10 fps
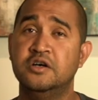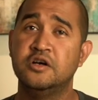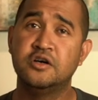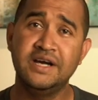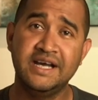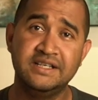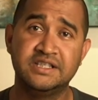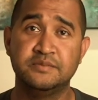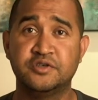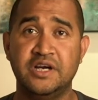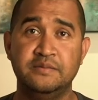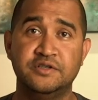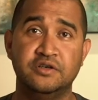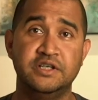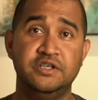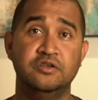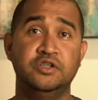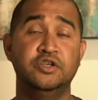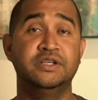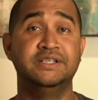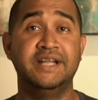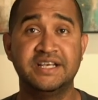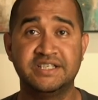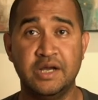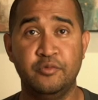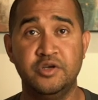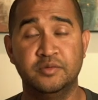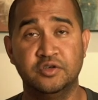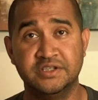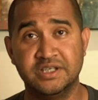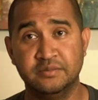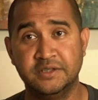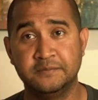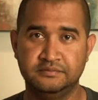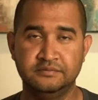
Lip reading: go ahead and subscribe so that you'll know the next time we upload something.